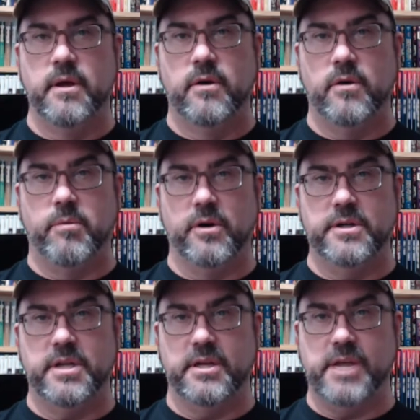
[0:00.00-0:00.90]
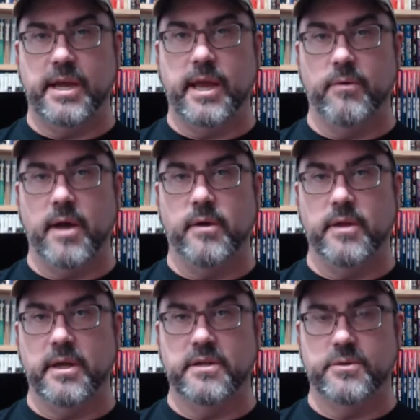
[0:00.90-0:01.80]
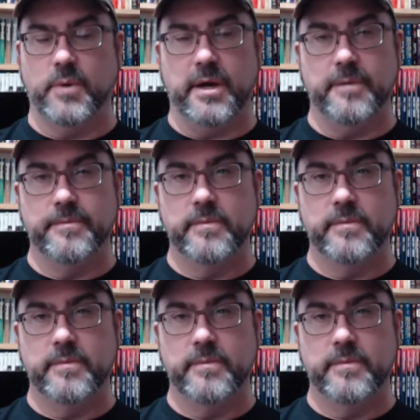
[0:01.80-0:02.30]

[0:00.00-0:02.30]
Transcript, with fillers: report to J.K. Rowling as well.